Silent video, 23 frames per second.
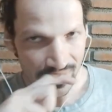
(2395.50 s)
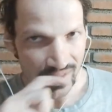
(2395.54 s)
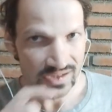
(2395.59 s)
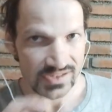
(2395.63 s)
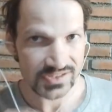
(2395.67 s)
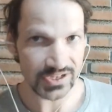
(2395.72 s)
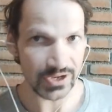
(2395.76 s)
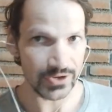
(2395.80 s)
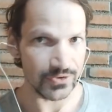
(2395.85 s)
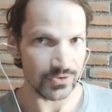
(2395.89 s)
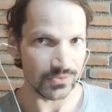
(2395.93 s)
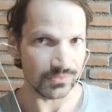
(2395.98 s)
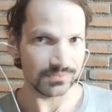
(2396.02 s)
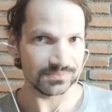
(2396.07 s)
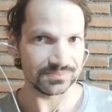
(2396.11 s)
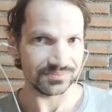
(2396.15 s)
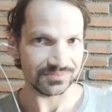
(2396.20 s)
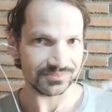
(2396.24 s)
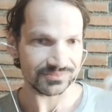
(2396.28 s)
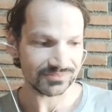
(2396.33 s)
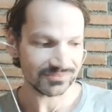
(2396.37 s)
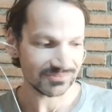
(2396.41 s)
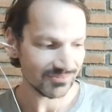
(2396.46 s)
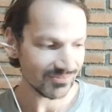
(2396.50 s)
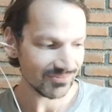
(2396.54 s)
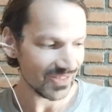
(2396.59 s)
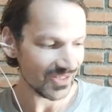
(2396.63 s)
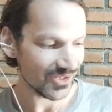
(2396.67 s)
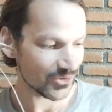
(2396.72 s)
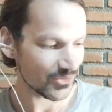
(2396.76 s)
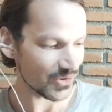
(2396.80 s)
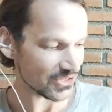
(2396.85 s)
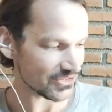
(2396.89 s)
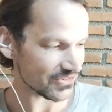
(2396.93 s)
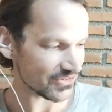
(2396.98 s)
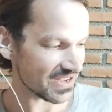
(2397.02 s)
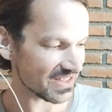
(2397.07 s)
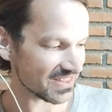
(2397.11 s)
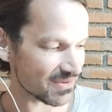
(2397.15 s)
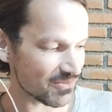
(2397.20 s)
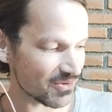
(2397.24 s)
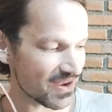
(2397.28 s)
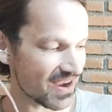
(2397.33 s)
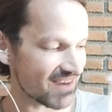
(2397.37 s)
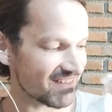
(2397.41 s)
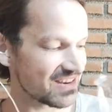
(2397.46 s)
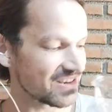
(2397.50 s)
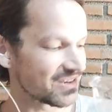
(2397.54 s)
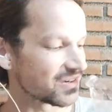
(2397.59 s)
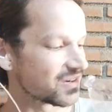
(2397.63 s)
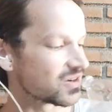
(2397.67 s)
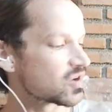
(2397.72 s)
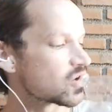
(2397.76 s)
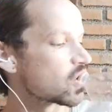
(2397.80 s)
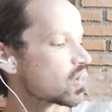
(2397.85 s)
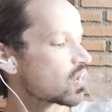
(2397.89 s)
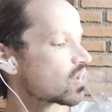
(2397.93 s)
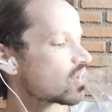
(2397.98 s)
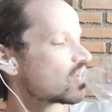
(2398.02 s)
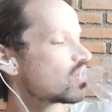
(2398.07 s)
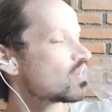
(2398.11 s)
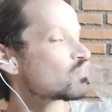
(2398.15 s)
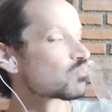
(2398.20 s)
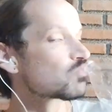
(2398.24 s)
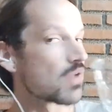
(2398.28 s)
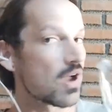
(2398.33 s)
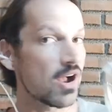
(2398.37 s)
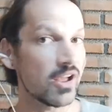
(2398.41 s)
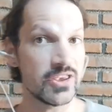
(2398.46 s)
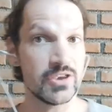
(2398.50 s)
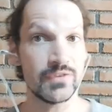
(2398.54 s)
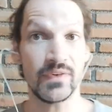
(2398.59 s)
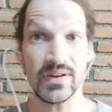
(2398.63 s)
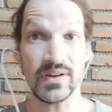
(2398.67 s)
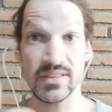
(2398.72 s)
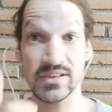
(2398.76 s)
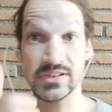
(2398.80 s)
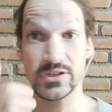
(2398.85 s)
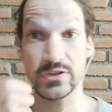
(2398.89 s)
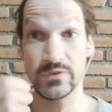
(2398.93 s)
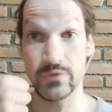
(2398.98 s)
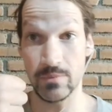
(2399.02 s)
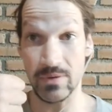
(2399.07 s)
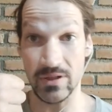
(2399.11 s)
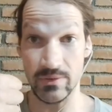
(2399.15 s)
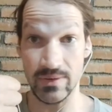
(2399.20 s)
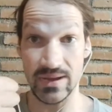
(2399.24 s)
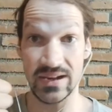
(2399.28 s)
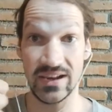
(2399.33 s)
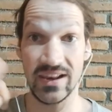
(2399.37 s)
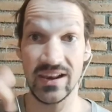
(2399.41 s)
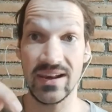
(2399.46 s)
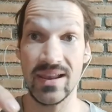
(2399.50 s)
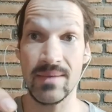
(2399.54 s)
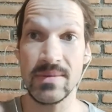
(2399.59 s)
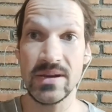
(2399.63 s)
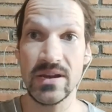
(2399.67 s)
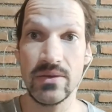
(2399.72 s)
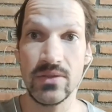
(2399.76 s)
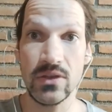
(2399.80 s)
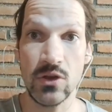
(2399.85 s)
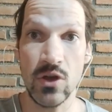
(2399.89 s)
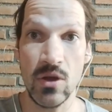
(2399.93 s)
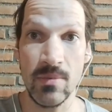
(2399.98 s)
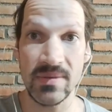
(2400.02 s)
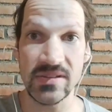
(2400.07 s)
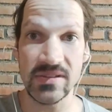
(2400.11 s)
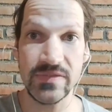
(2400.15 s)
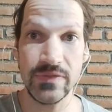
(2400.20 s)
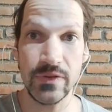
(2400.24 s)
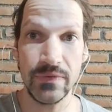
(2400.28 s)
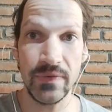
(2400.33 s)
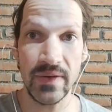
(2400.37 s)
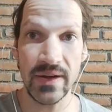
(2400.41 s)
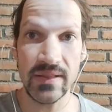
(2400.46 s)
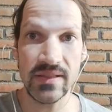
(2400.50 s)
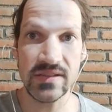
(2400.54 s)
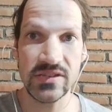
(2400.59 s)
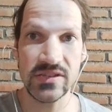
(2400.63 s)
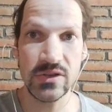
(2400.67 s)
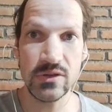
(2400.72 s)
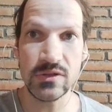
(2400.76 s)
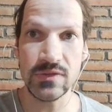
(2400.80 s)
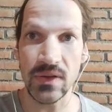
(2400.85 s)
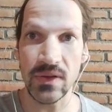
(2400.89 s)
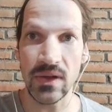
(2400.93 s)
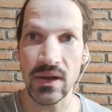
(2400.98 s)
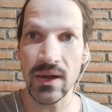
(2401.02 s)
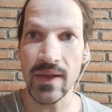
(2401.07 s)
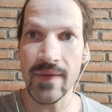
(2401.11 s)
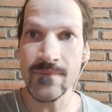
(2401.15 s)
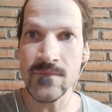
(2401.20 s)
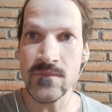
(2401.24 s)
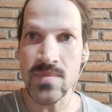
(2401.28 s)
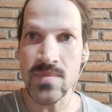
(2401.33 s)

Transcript: So quick drink, then we'll carry on. Are you finding this useful, by the way? Let me know in the comments if you're finding this useful,